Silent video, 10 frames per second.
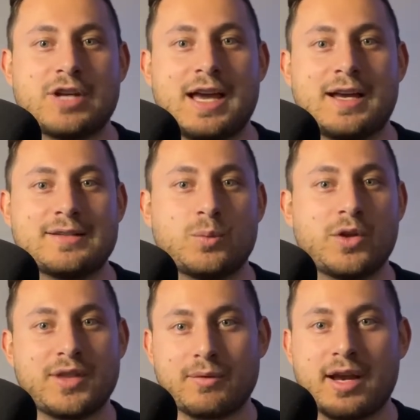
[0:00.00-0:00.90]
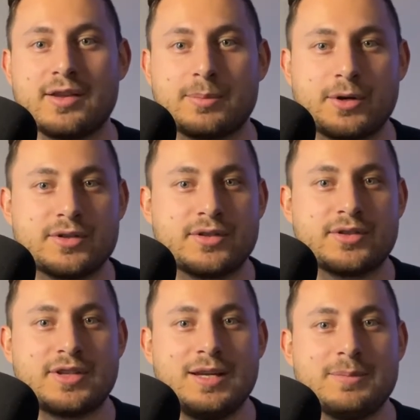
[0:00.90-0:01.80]
as what they write in the personal
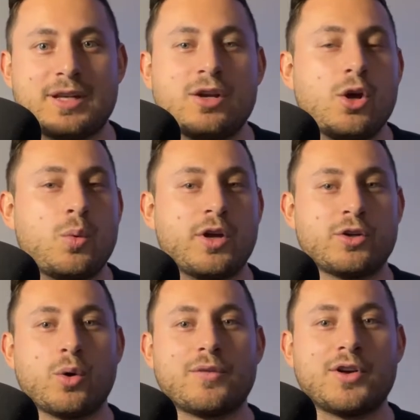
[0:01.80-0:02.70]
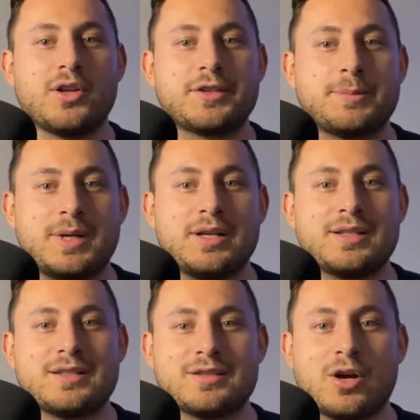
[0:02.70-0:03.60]
statement, what your overall
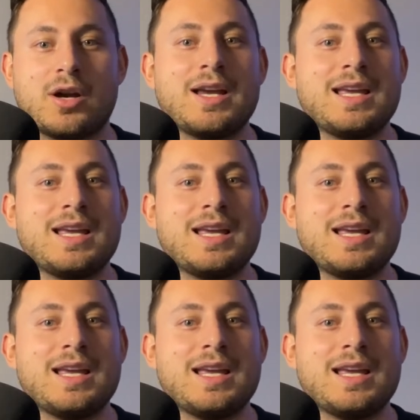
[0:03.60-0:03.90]
experiences are,